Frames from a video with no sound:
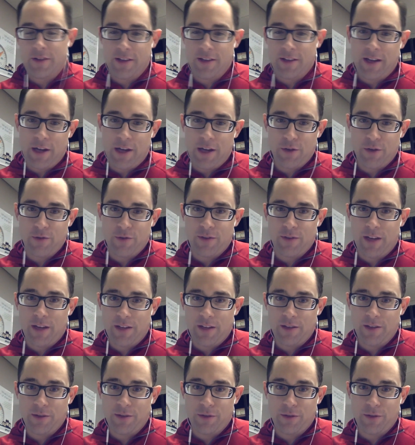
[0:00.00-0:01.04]
the
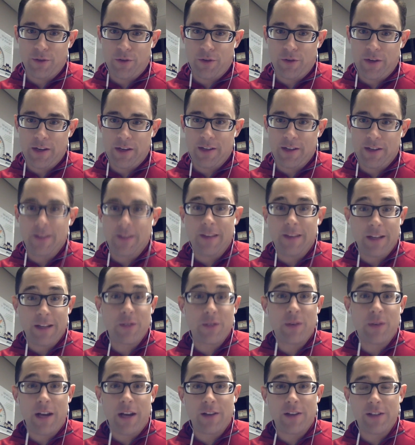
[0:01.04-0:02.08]
gastrointestinal screen, and
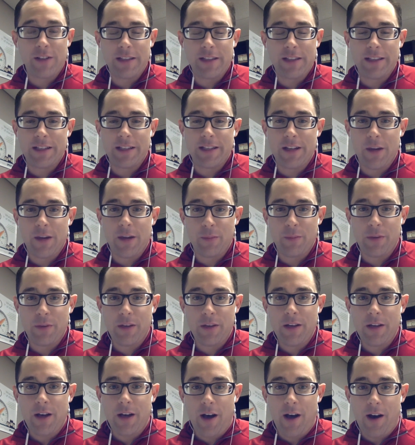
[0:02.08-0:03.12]
that's what actually lit up
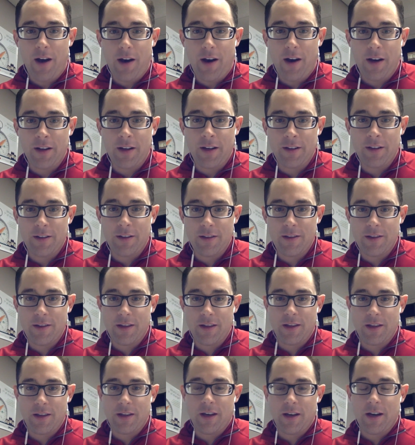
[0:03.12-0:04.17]
on
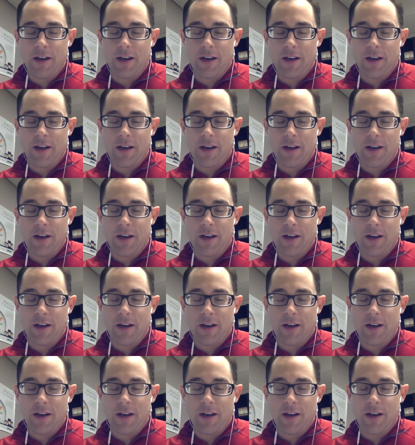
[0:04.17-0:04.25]
the